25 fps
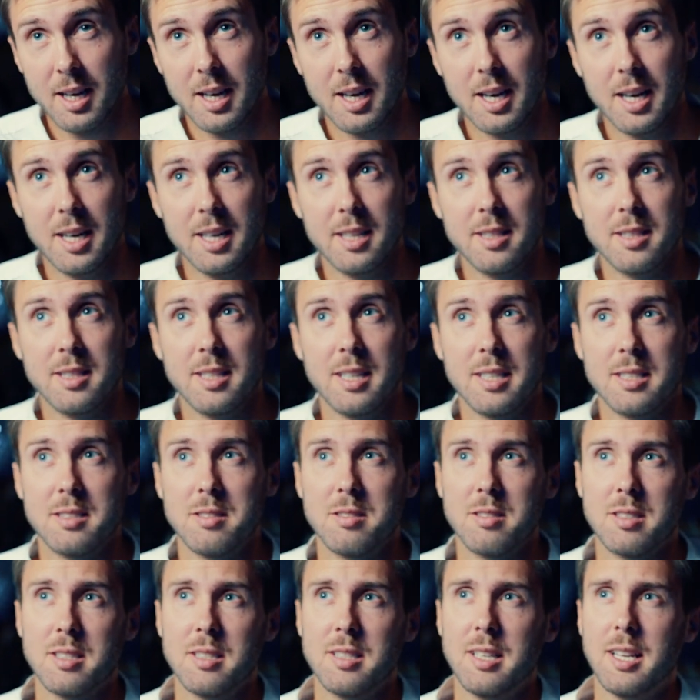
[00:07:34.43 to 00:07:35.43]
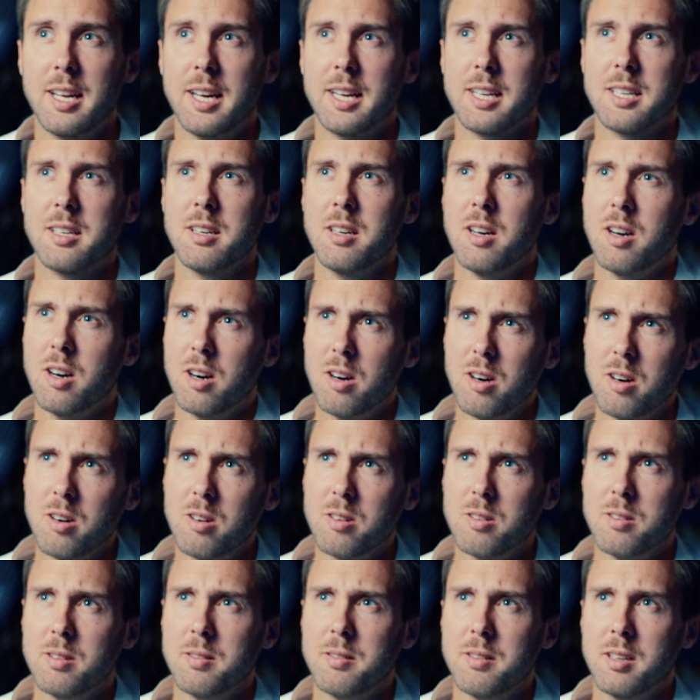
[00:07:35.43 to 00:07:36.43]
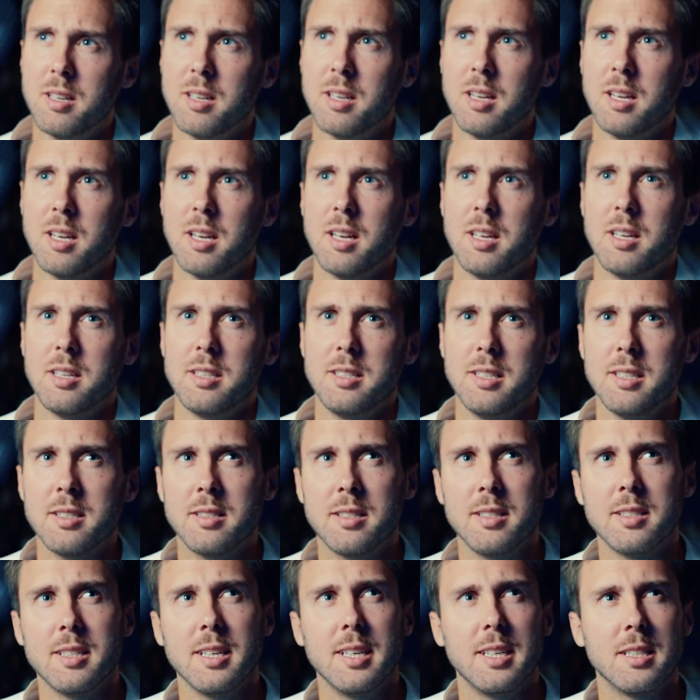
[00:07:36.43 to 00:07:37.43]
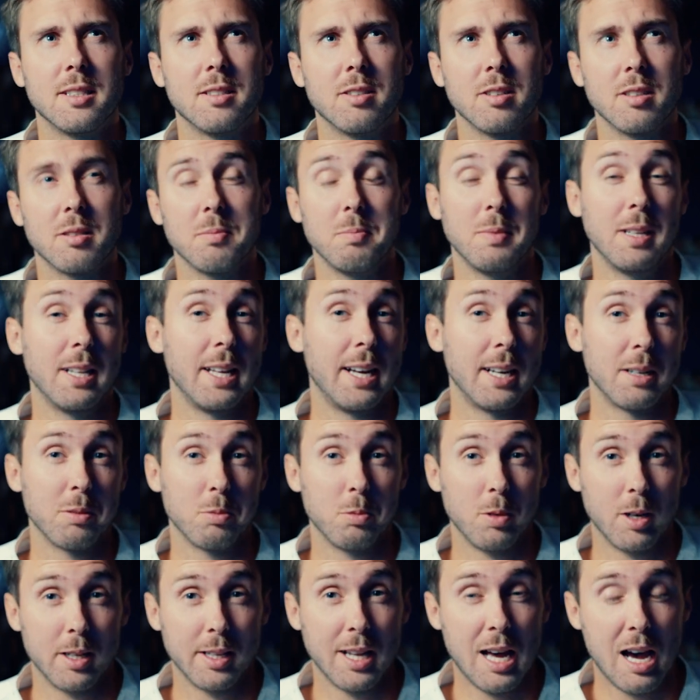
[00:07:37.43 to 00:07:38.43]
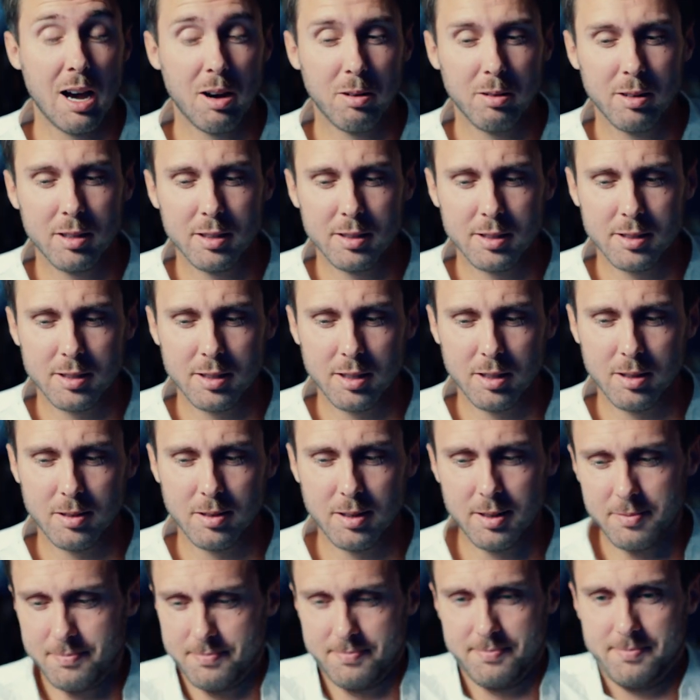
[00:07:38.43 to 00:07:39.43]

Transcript: And that you can like, oh, yesterday it took me like 1 hour, so